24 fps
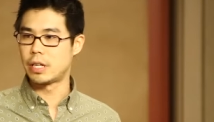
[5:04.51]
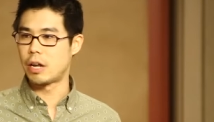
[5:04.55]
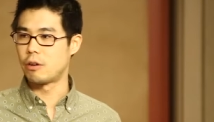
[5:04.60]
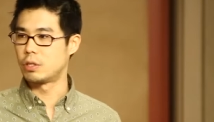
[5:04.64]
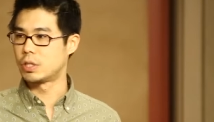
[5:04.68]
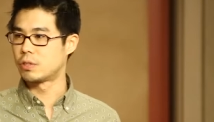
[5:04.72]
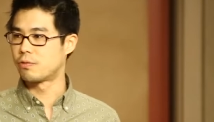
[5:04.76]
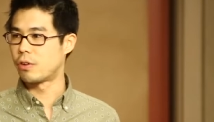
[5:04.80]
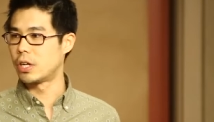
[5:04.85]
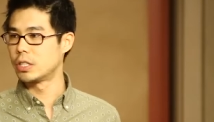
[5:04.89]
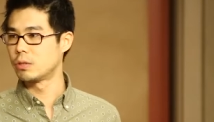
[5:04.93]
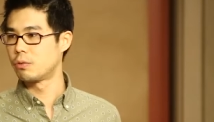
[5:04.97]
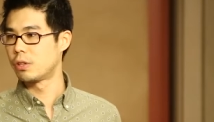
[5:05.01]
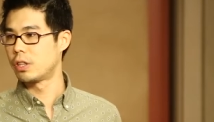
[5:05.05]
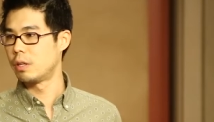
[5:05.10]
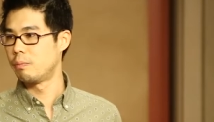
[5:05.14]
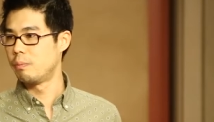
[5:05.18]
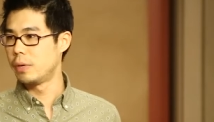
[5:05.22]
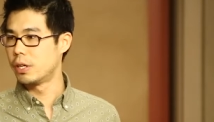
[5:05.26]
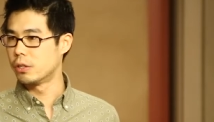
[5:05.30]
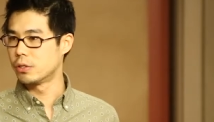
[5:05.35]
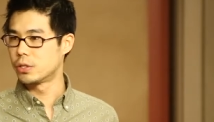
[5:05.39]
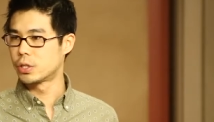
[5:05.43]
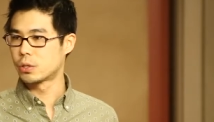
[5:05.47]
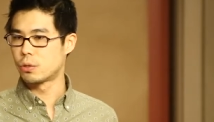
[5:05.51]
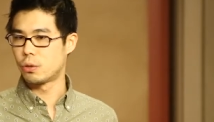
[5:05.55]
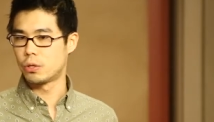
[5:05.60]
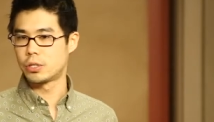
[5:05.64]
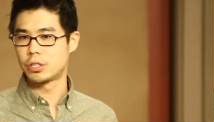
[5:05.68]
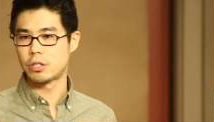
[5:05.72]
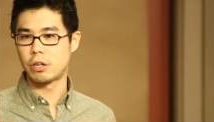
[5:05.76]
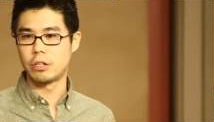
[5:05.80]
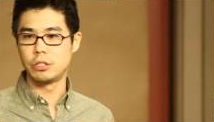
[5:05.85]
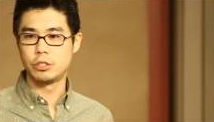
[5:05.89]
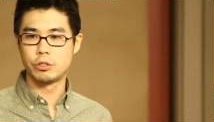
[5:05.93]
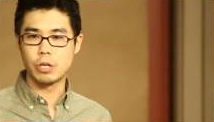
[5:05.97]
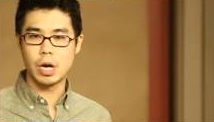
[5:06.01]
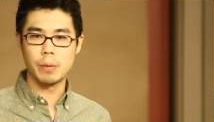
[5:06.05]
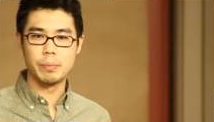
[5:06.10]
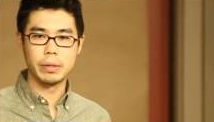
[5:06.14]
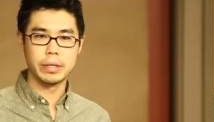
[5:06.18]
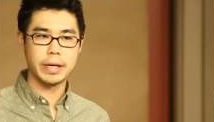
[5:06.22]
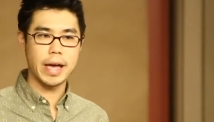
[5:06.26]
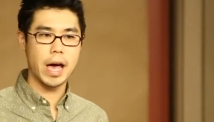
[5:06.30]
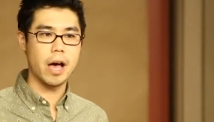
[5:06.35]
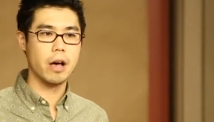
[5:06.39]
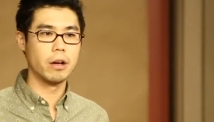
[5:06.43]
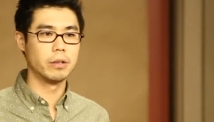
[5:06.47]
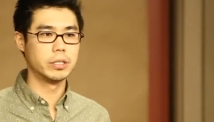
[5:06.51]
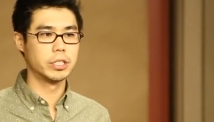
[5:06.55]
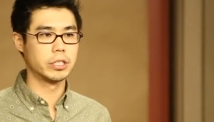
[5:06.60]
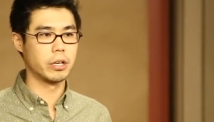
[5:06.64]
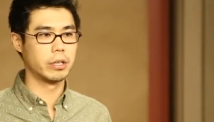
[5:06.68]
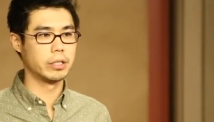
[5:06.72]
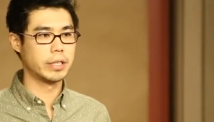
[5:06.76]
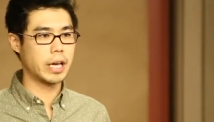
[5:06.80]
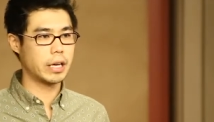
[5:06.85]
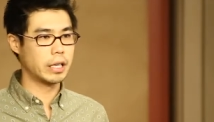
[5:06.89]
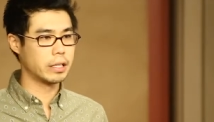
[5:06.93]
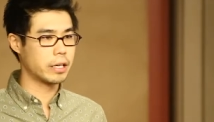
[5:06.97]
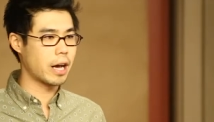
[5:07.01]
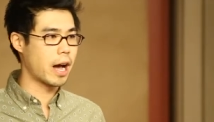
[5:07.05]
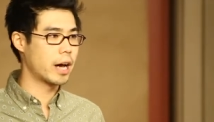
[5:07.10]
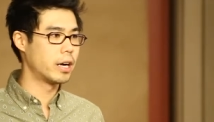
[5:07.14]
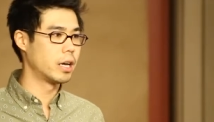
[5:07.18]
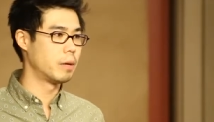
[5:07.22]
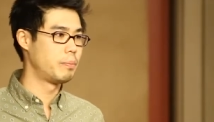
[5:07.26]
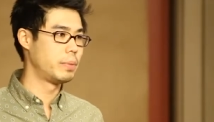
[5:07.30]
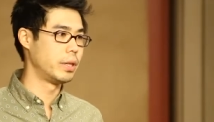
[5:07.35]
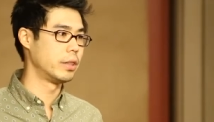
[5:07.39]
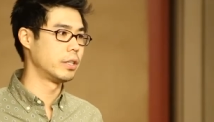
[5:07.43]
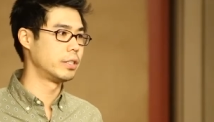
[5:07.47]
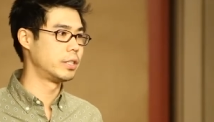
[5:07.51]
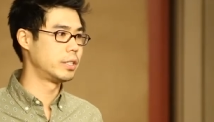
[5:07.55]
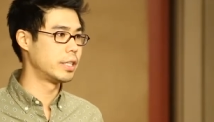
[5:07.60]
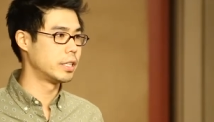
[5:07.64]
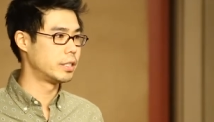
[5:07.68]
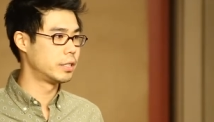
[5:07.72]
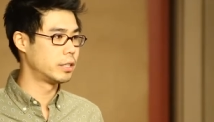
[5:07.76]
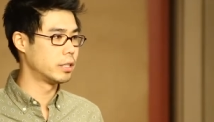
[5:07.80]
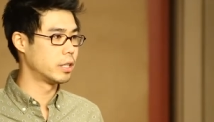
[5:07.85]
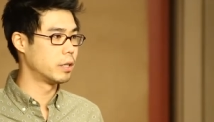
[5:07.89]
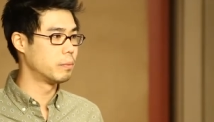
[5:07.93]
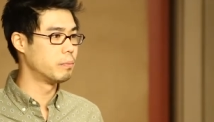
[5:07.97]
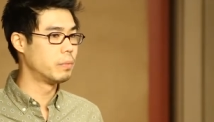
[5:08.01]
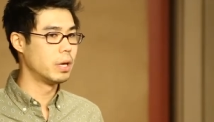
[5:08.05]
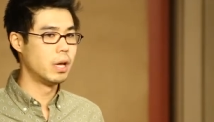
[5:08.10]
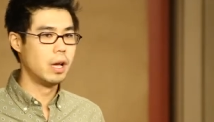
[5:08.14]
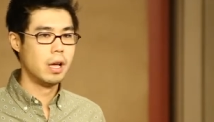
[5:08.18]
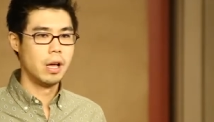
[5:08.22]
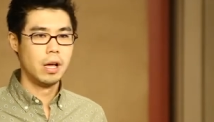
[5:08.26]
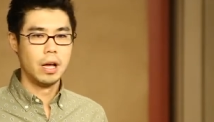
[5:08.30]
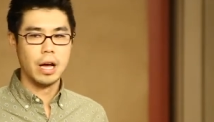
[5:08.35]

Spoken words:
that I was friends with in middle school started dropping out, started getting caught up in the system.